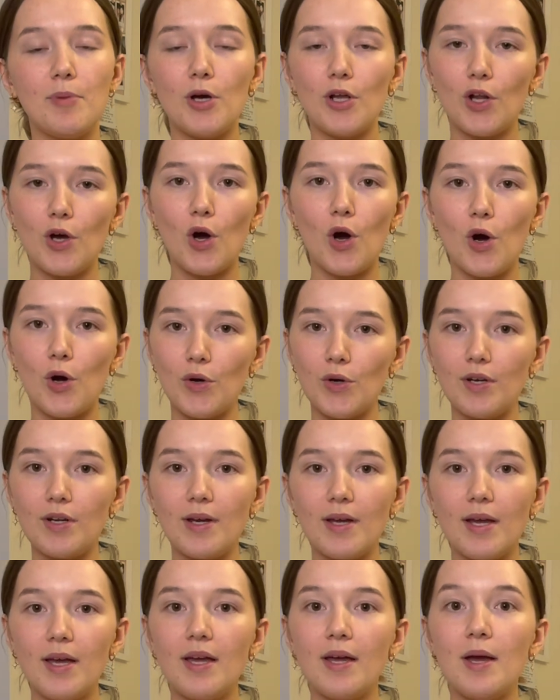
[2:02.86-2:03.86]
it on
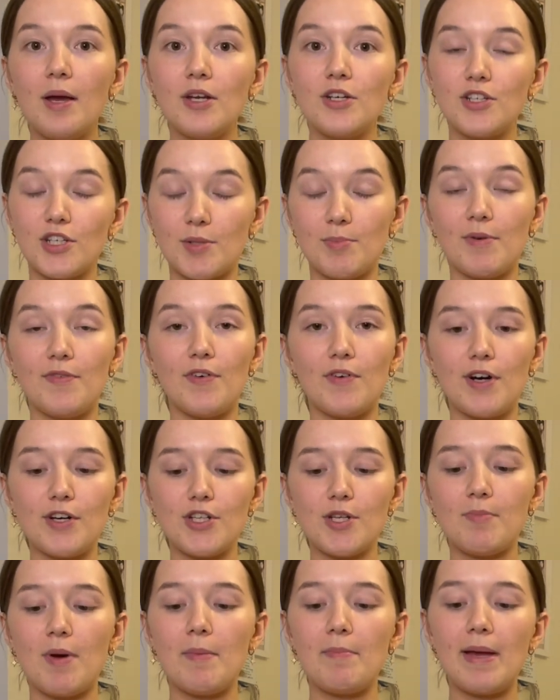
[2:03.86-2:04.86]
just before I do
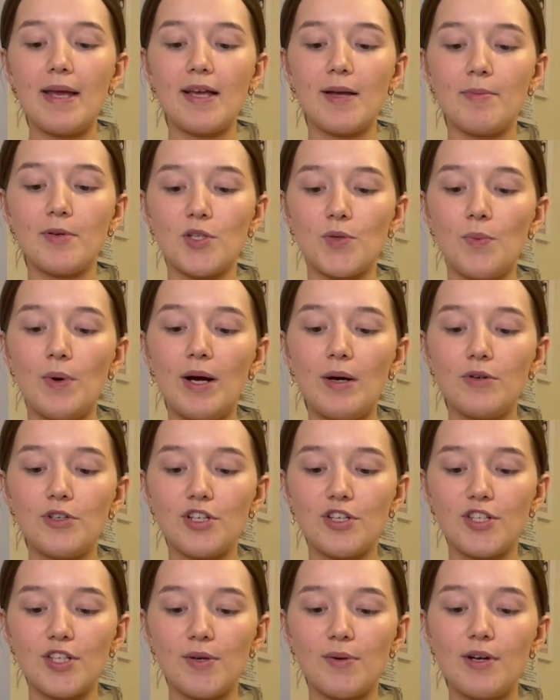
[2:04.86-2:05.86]
my makeup as well, just
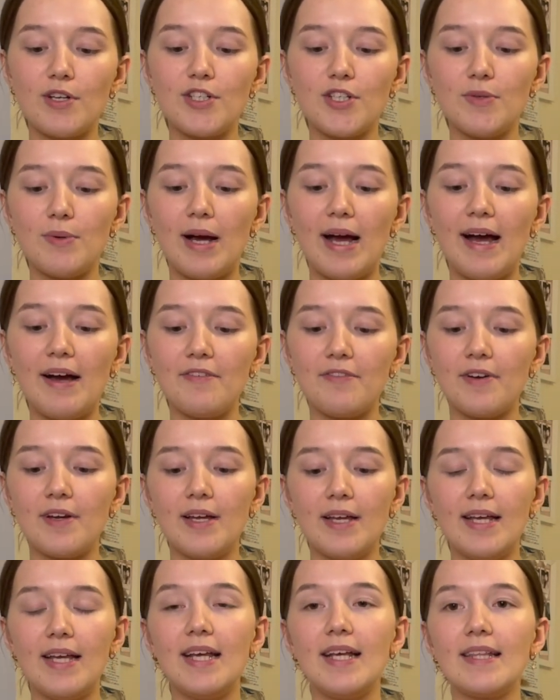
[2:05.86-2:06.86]
so I do have
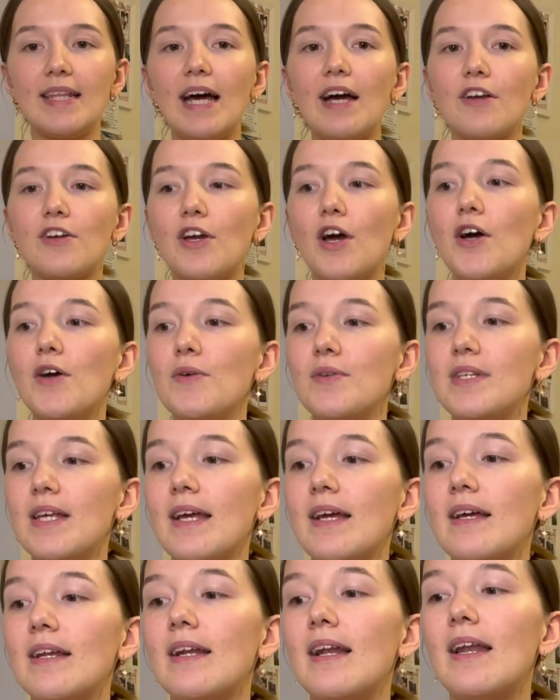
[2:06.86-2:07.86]
that coating
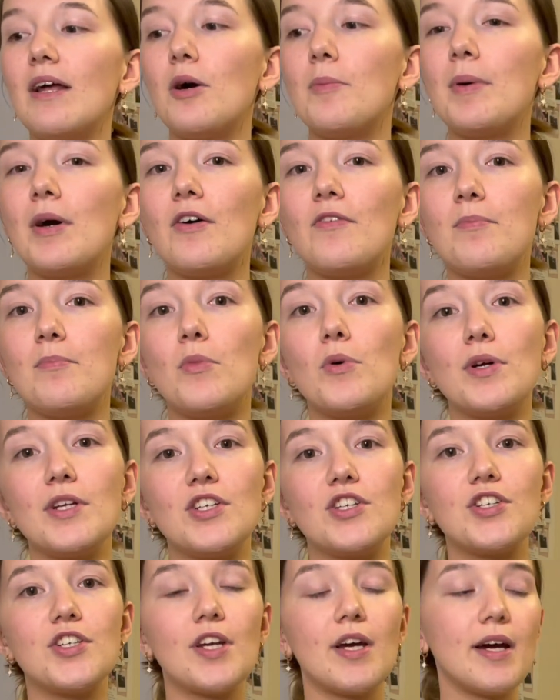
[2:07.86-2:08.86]
and a little bit of
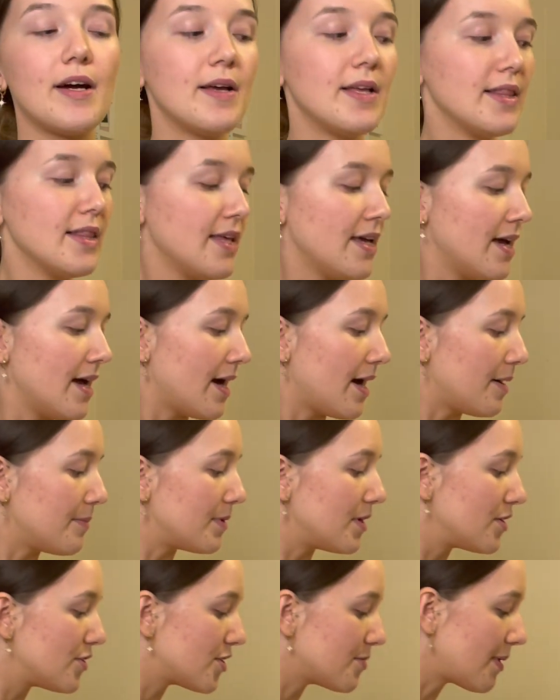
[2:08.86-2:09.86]
moisture
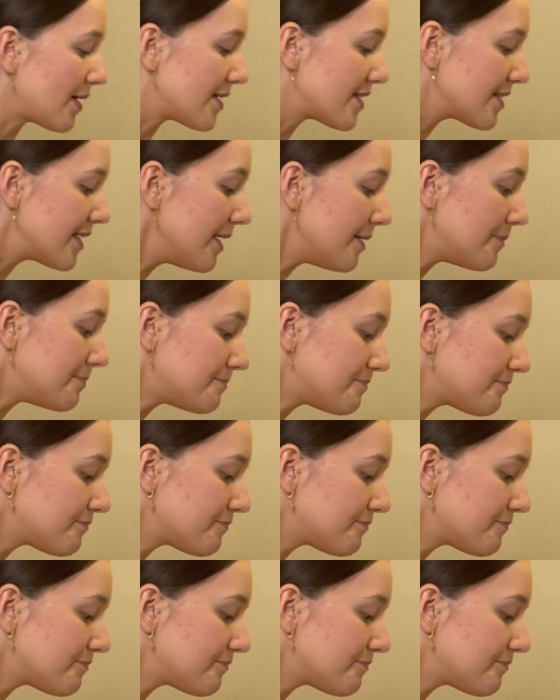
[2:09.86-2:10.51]
to my skin.